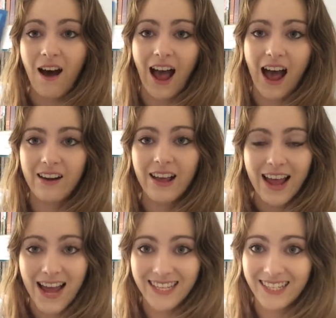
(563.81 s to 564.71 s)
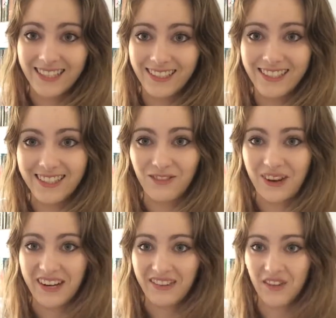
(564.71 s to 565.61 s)
I had hesitancies
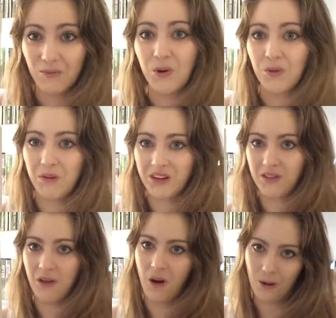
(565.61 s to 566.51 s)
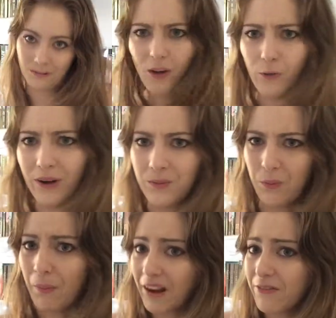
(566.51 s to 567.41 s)
reading this book because of the whole friends
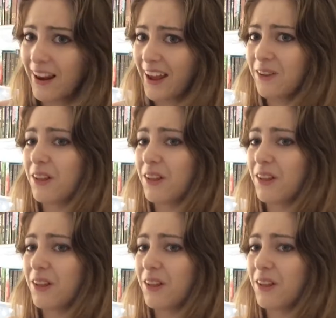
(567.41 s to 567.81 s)
with benefit angle.